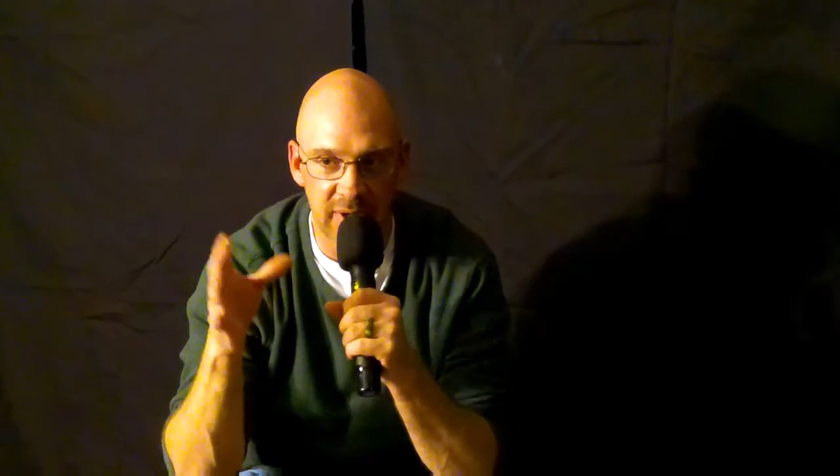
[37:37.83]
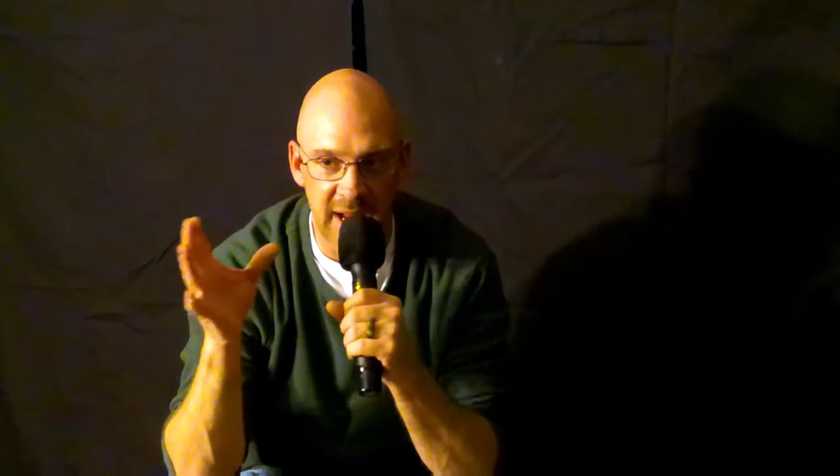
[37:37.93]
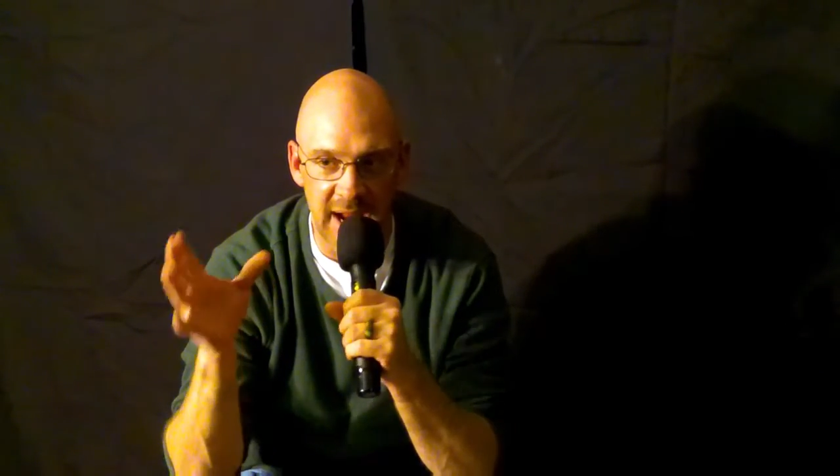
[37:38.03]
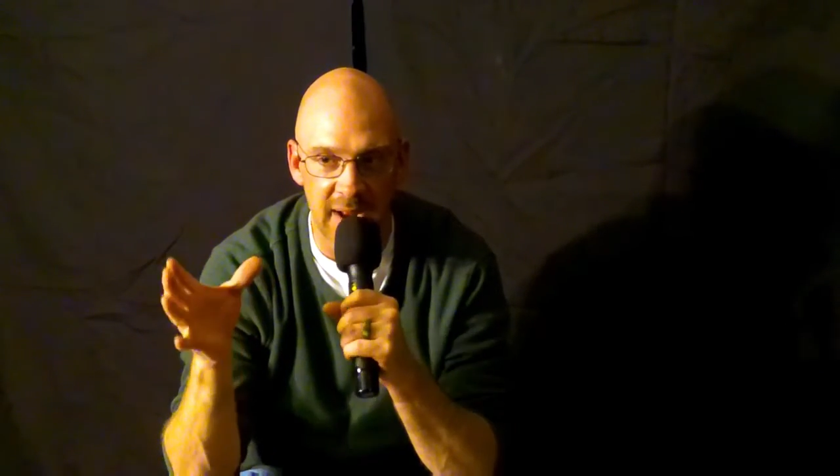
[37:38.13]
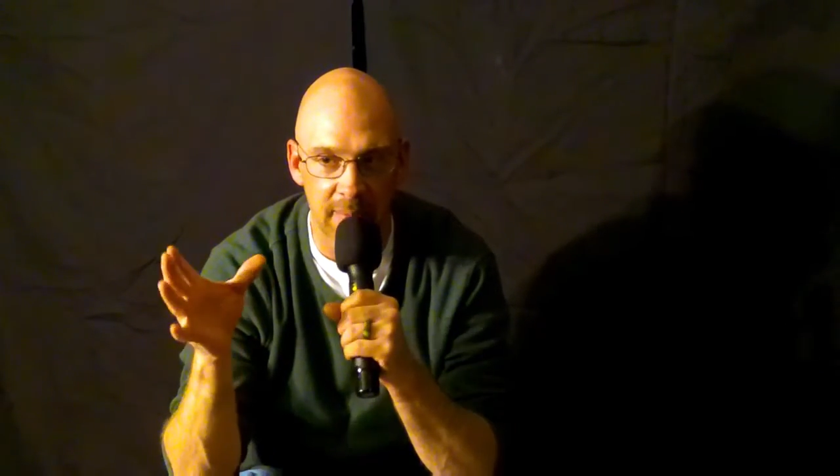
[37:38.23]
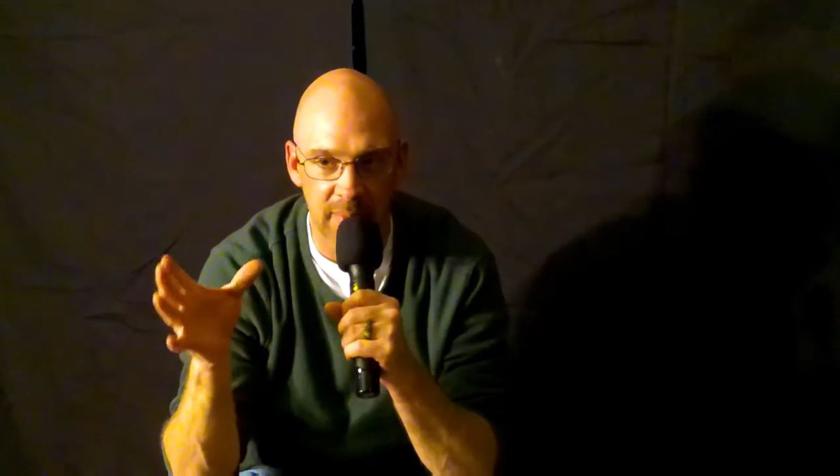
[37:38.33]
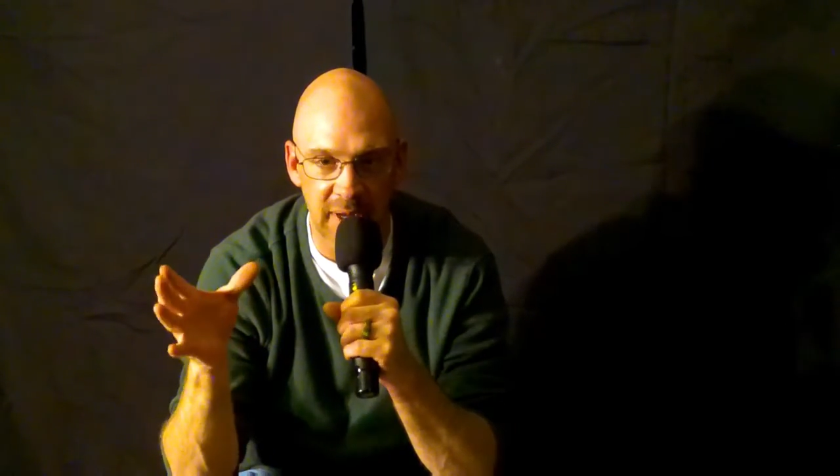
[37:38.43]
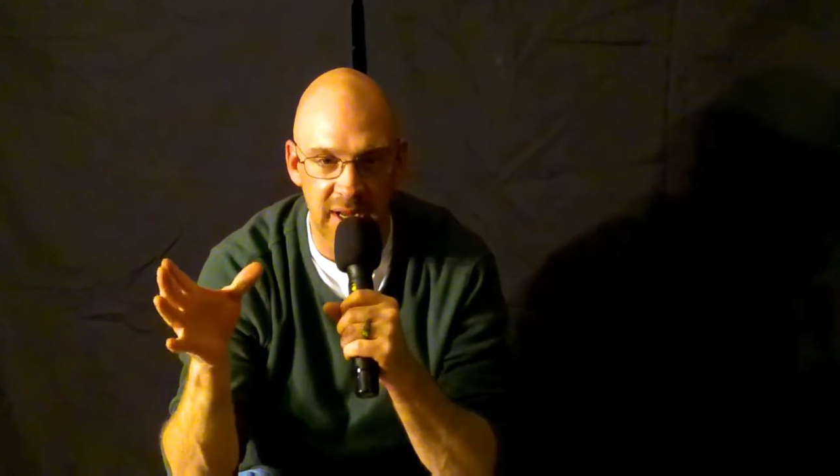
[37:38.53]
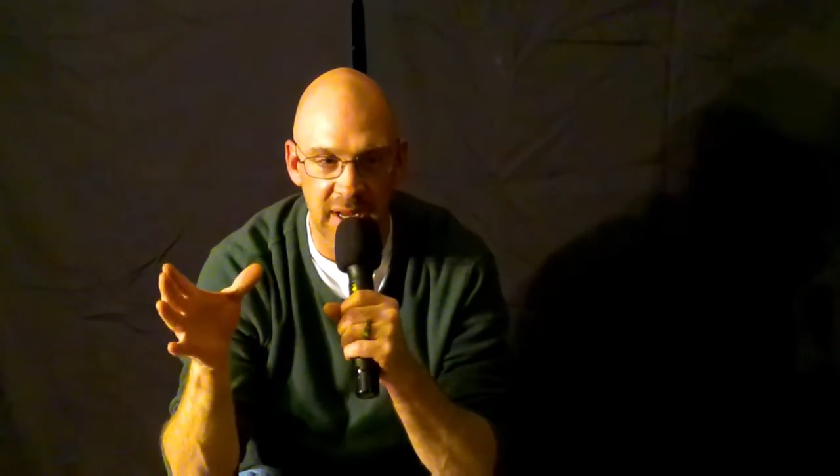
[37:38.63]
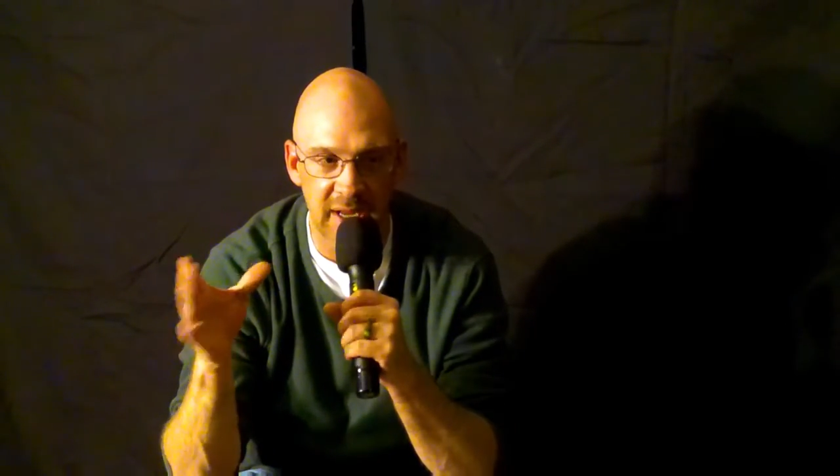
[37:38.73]
can't
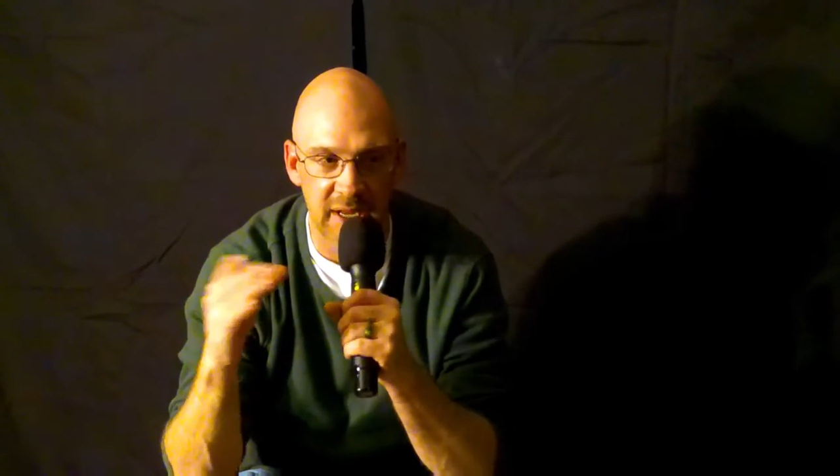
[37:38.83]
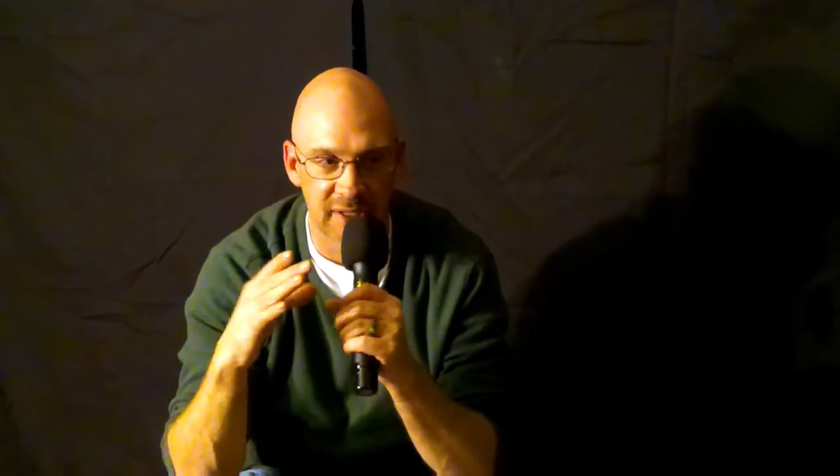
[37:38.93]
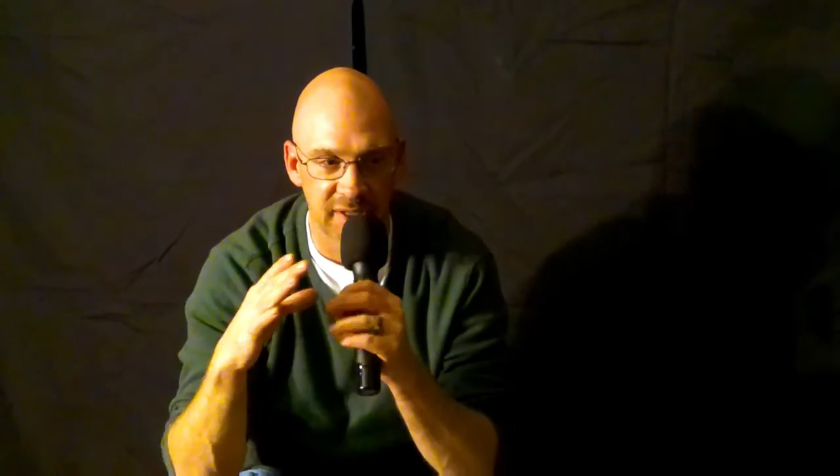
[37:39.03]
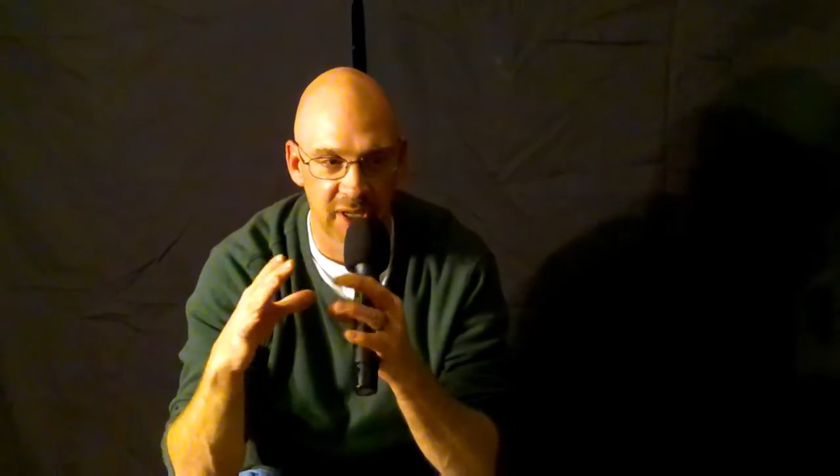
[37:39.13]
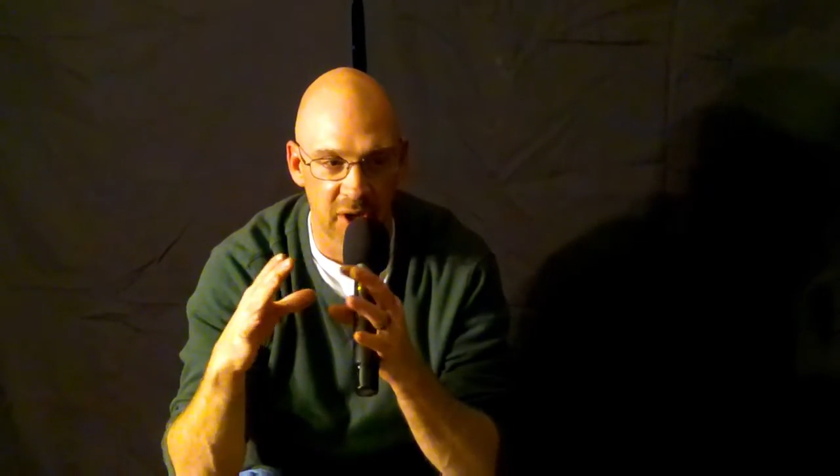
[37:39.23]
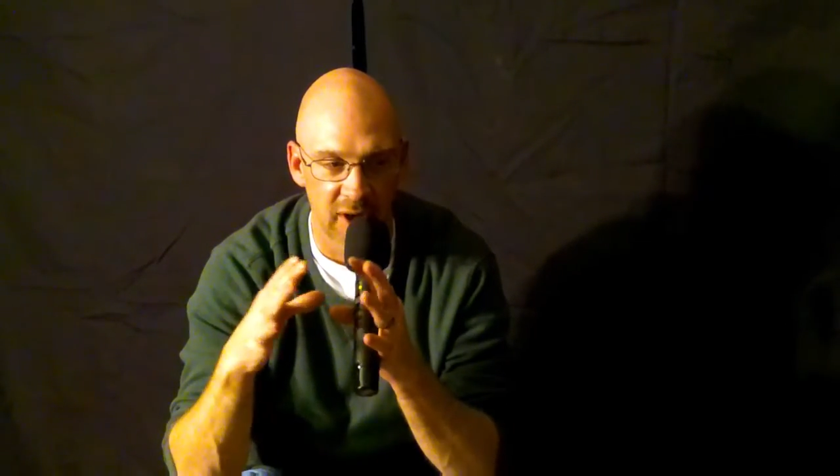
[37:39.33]
be still